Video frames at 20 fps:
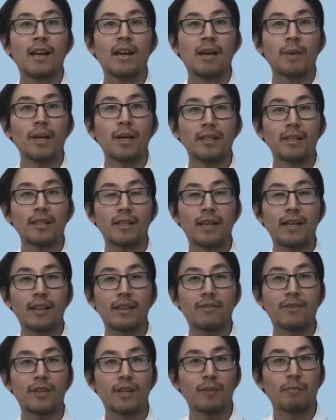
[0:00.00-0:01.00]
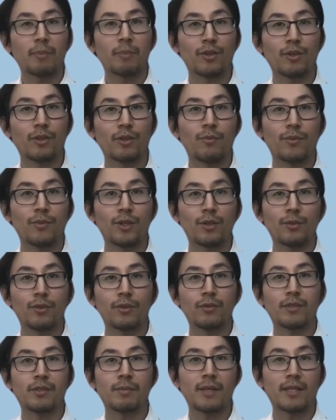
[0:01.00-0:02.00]
But ideally, at the very bottom, you
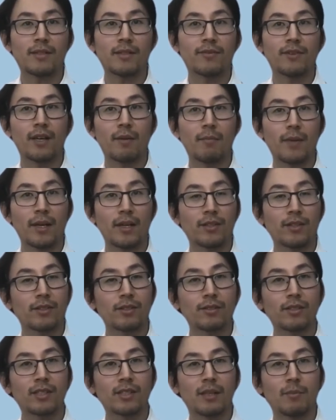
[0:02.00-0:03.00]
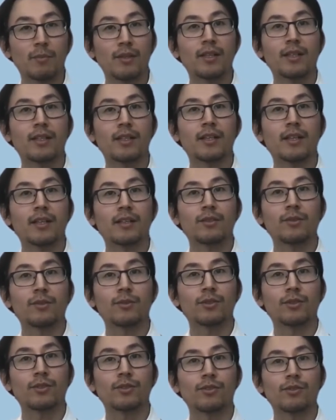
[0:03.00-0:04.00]
would specify a manager or team leader in order